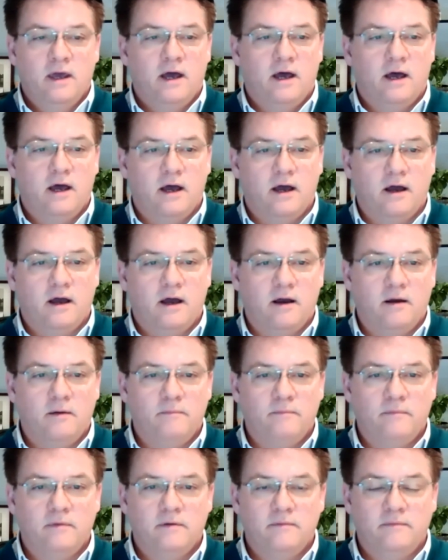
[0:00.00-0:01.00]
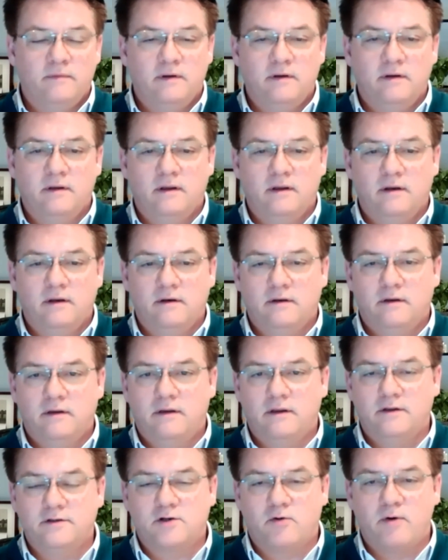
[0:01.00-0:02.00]
um,
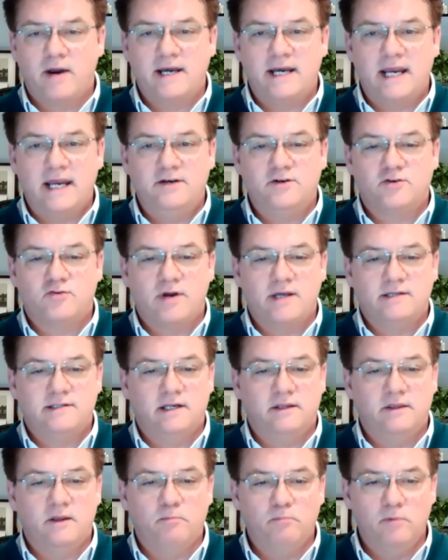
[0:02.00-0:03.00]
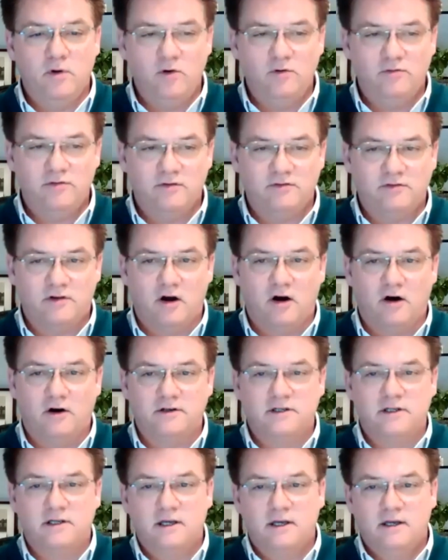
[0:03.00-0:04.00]
there's great interest in the move of
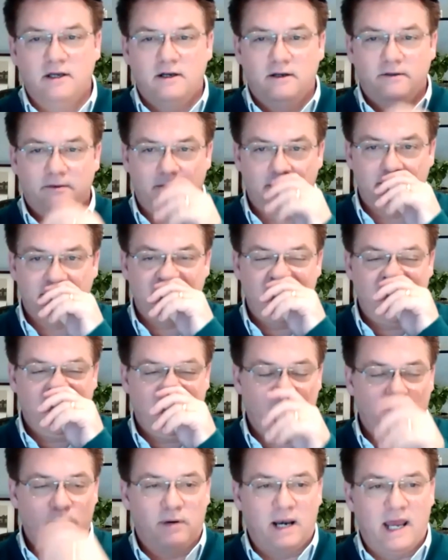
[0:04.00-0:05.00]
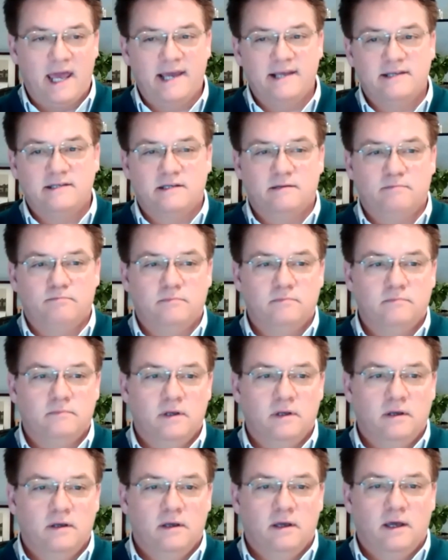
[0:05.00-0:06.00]
God that's taking place in
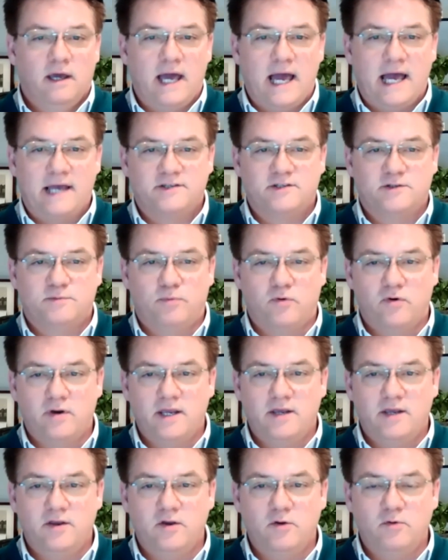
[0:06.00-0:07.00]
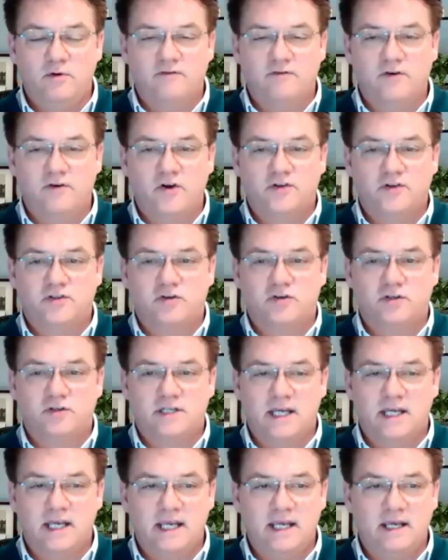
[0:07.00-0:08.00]
Asbury
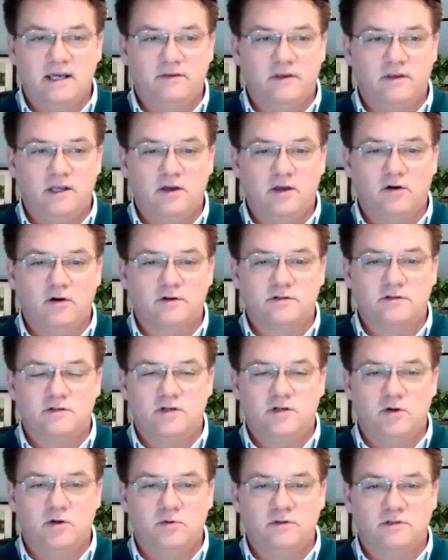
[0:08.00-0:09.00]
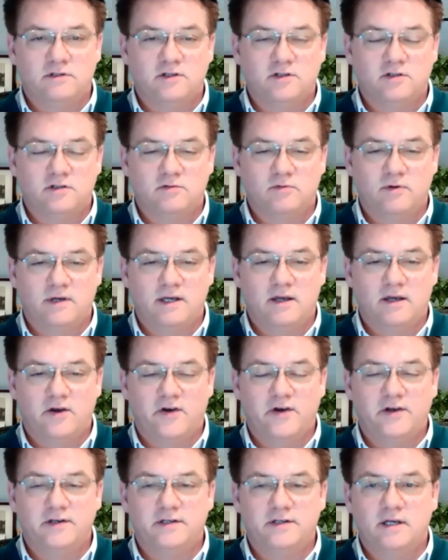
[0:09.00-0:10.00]
University and the young students, as we
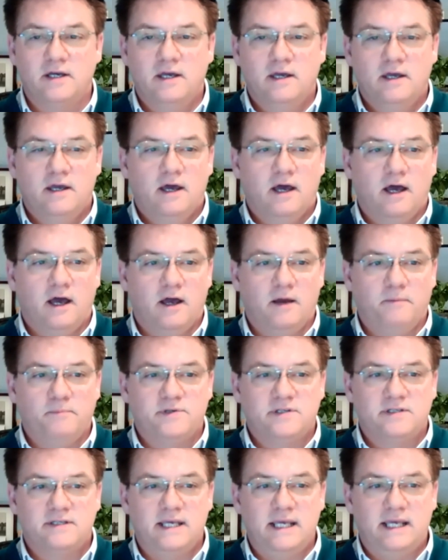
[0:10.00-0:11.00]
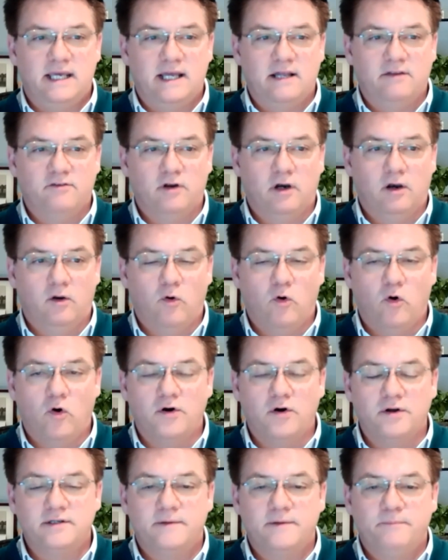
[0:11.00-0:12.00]
heard, um, seeking the
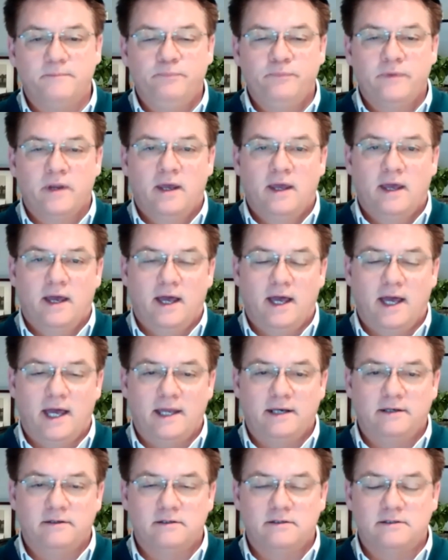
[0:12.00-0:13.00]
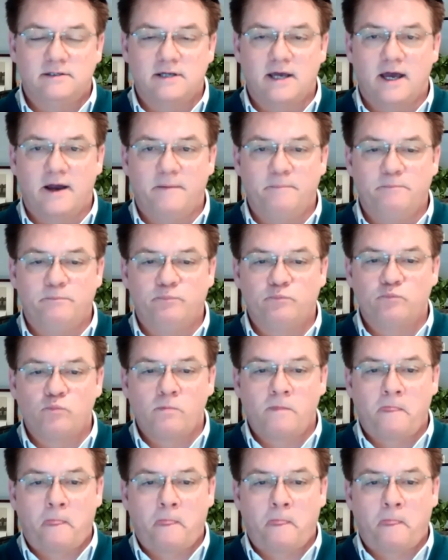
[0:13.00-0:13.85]
Lord, and um,